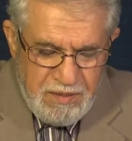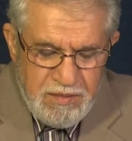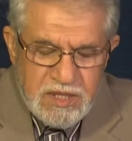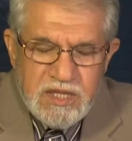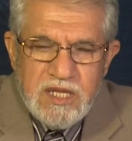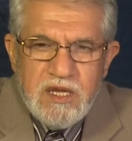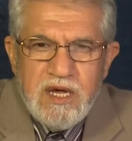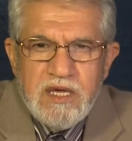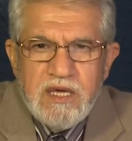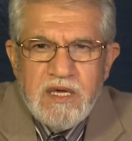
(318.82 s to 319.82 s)
But then
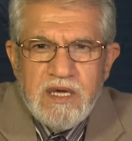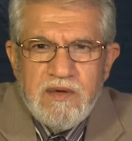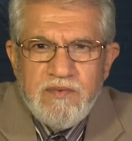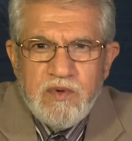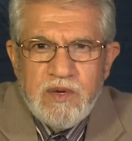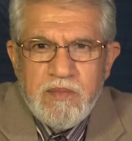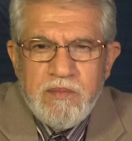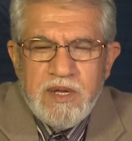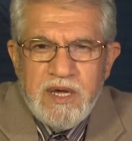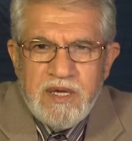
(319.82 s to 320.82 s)
if you
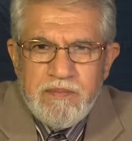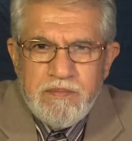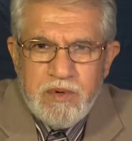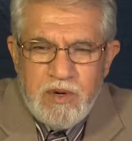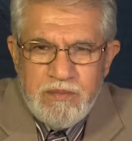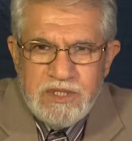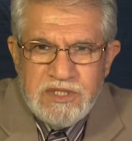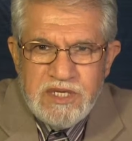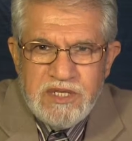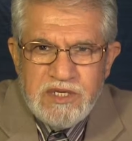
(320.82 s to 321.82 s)
remember, I
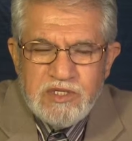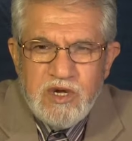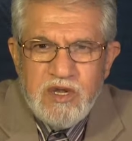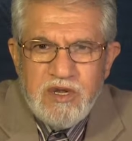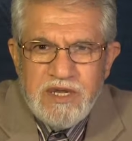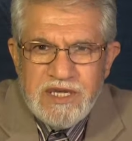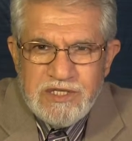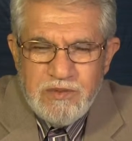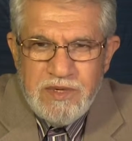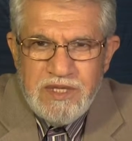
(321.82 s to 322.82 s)
promised that inshallah
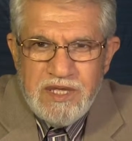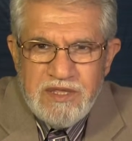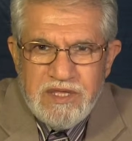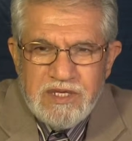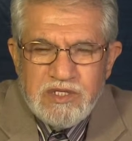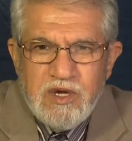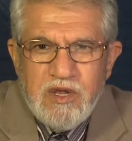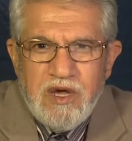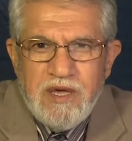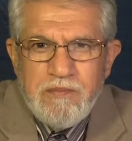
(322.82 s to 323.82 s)
next week, that
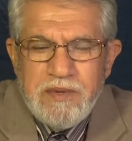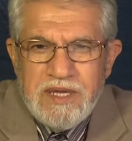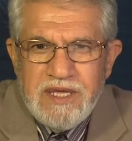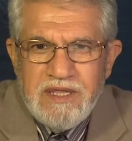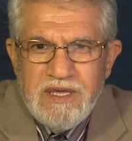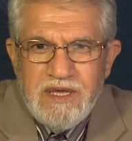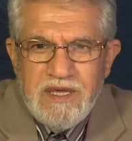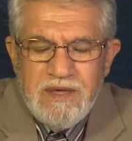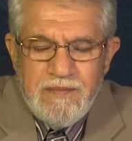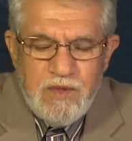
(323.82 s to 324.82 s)
inshallah I
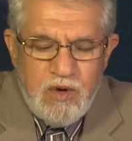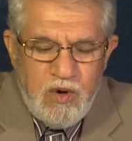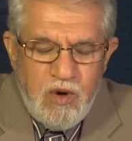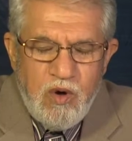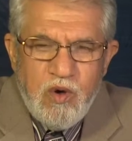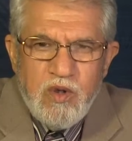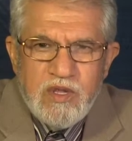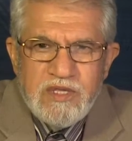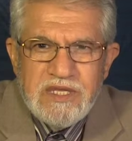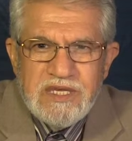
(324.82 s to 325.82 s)
bring
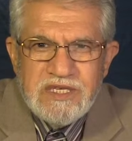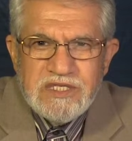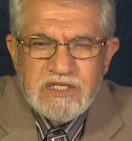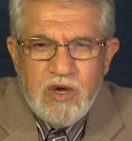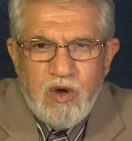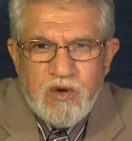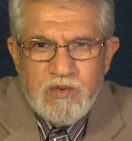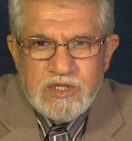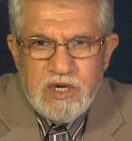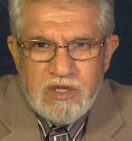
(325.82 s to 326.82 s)
all these talk
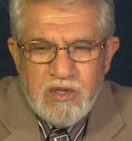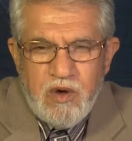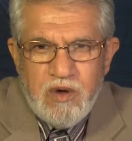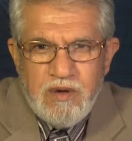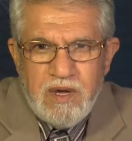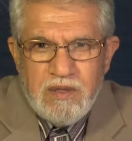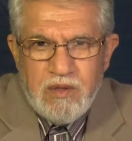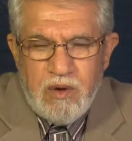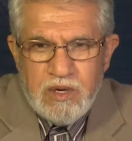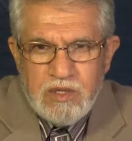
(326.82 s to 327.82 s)
which I
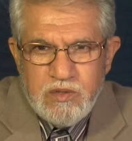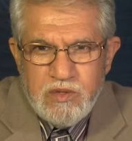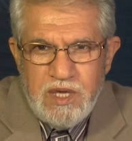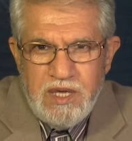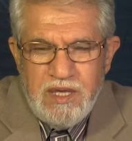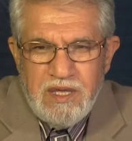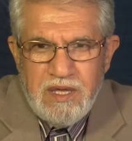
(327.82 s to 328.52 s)
talk today